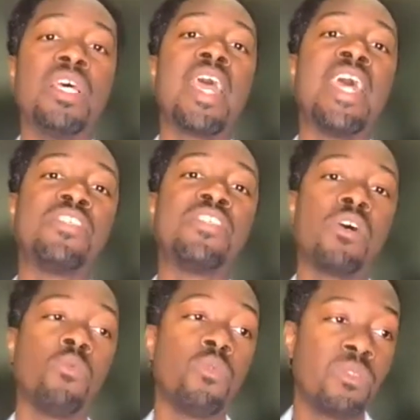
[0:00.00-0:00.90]
And
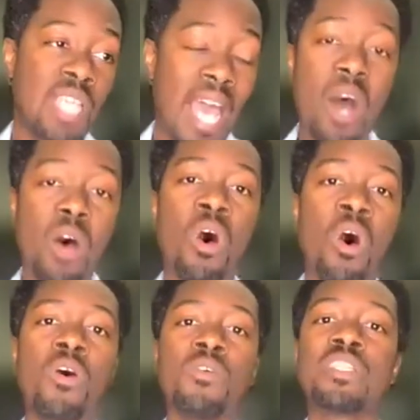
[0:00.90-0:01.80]
so town
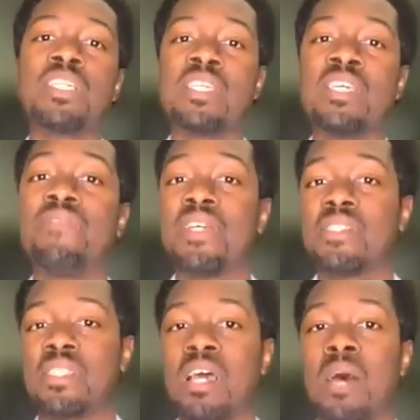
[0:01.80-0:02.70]
halls can give us
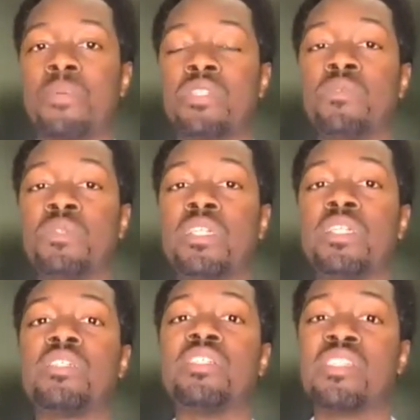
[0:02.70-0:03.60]
the opportunity
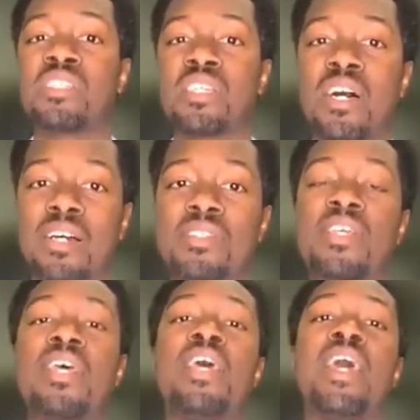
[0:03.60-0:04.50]
to discuss
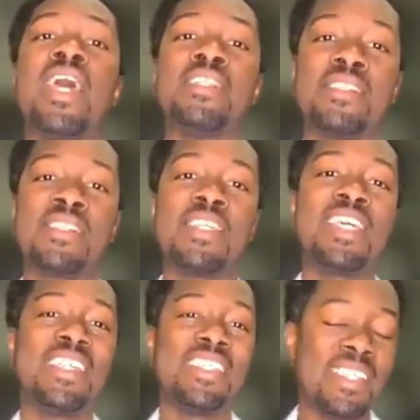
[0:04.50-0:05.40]
and see
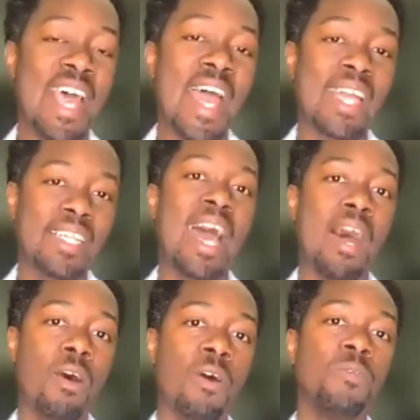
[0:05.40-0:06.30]
exactly
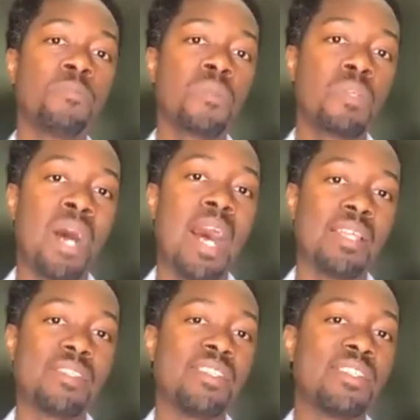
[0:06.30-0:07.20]
how
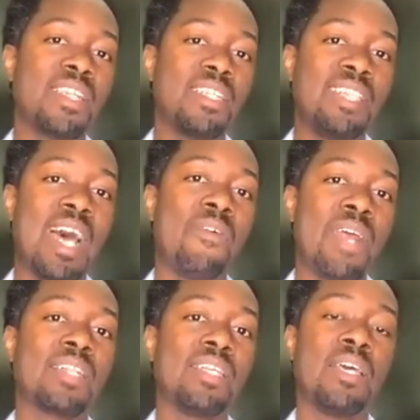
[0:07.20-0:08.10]
policy is going to
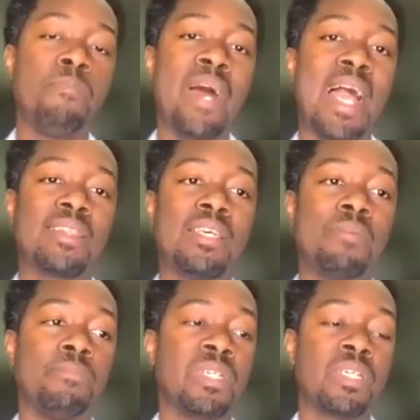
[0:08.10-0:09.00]
directly impact
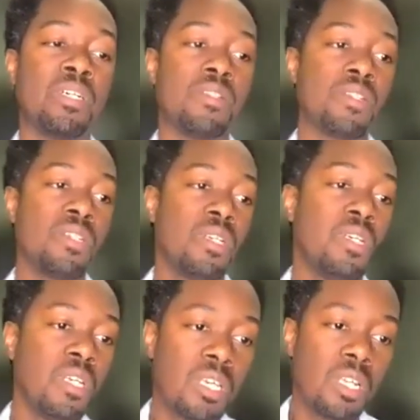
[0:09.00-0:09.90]
them, because
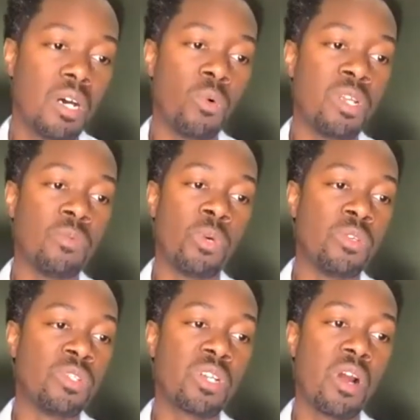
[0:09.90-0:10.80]
you know when, when you
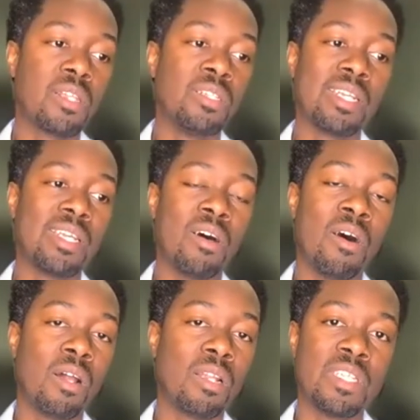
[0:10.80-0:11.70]
start looking at
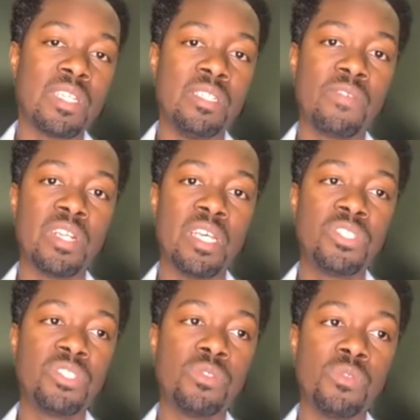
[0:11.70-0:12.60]
all of these different
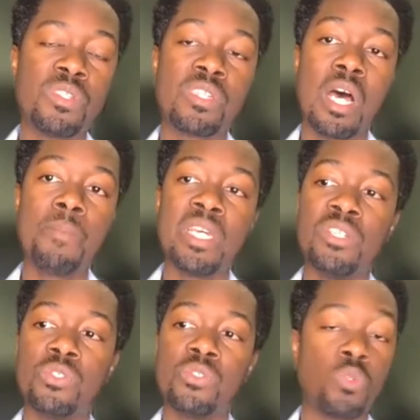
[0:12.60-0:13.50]
issues, some
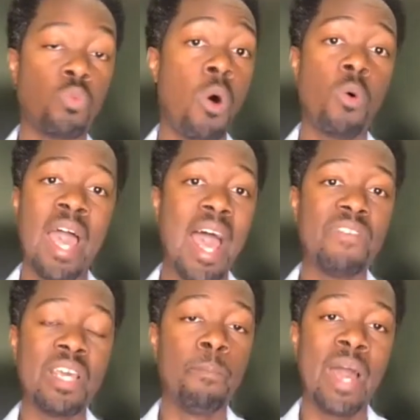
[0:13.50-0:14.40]
issues won't have
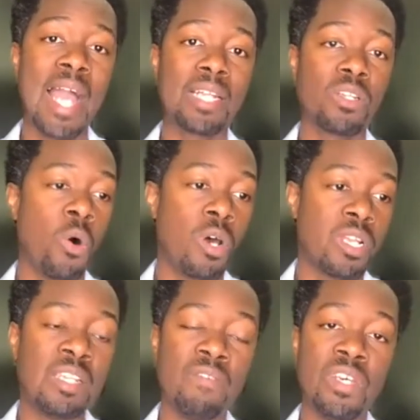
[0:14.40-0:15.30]
impact on
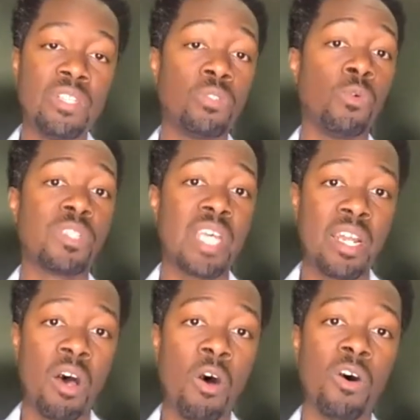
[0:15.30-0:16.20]
individuals at
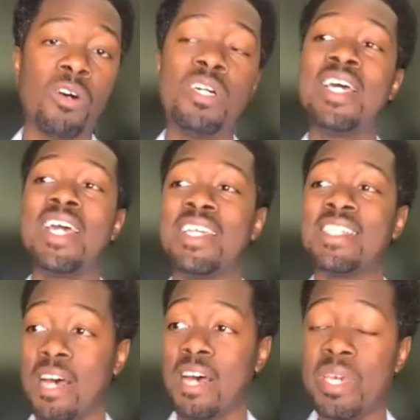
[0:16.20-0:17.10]
all, and
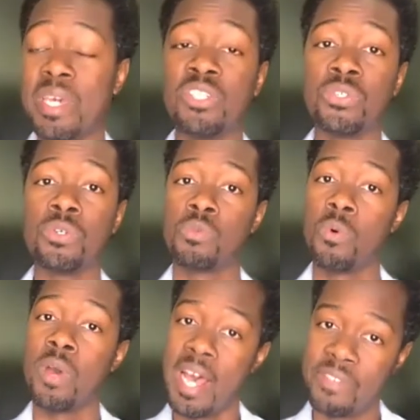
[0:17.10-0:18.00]
some issues will
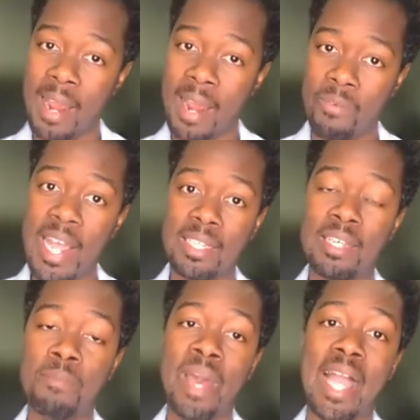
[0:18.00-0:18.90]
have direct
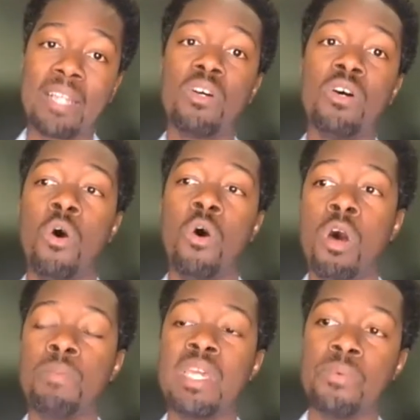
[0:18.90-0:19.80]
impact on
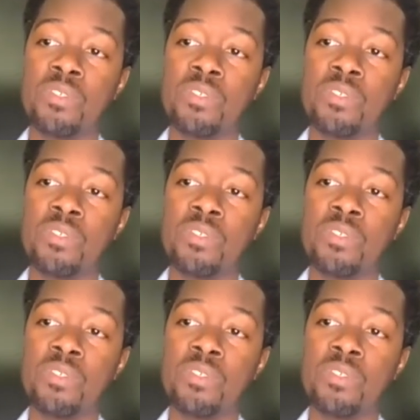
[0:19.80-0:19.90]
people.